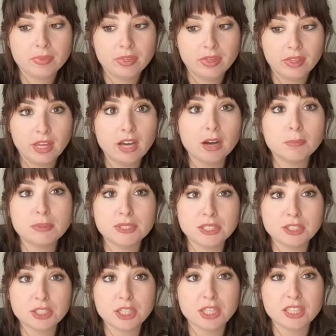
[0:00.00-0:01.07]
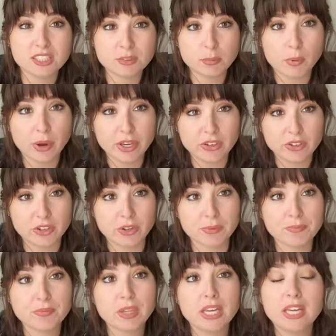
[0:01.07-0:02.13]
the opposition in this point
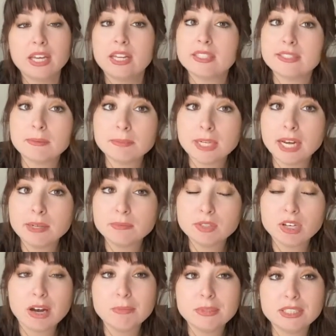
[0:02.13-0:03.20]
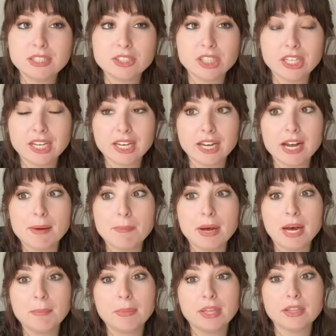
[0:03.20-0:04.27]
too. Sometimes the opposition can come
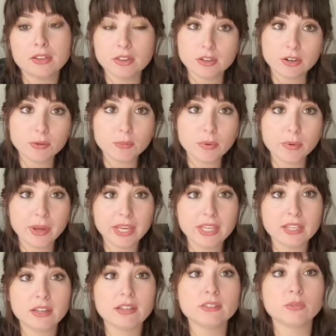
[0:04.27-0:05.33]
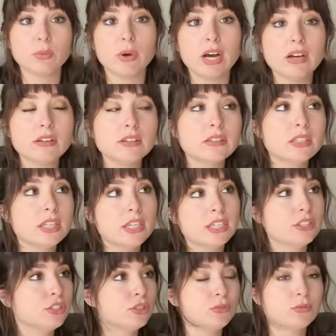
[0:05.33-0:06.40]
up in the third point as well. It
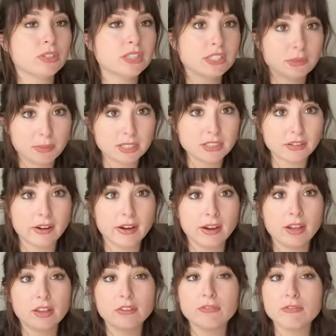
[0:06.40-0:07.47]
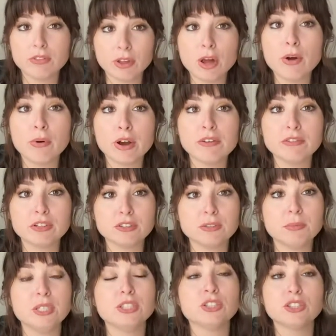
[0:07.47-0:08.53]
just really depends on the flow of your
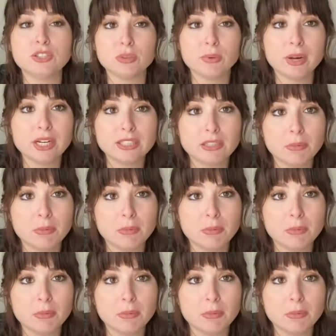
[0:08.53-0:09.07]
speech because you want it to